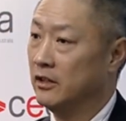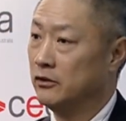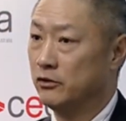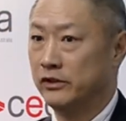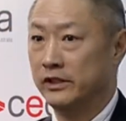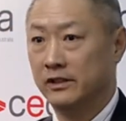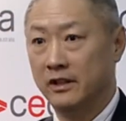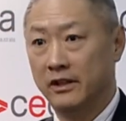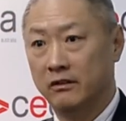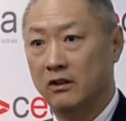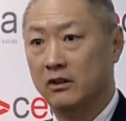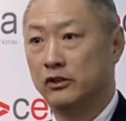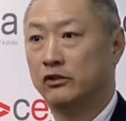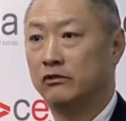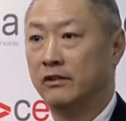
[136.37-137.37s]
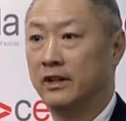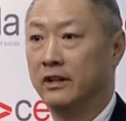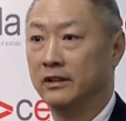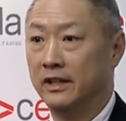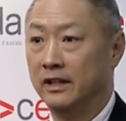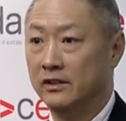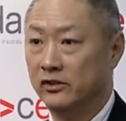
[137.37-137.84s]
countries like
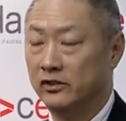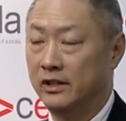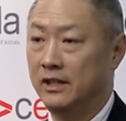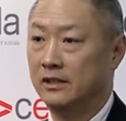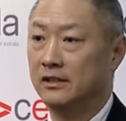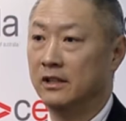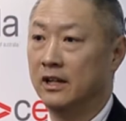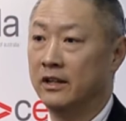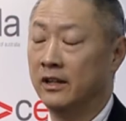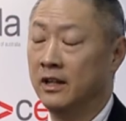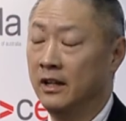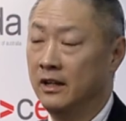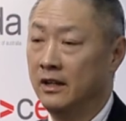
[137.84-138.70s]
Australia, states like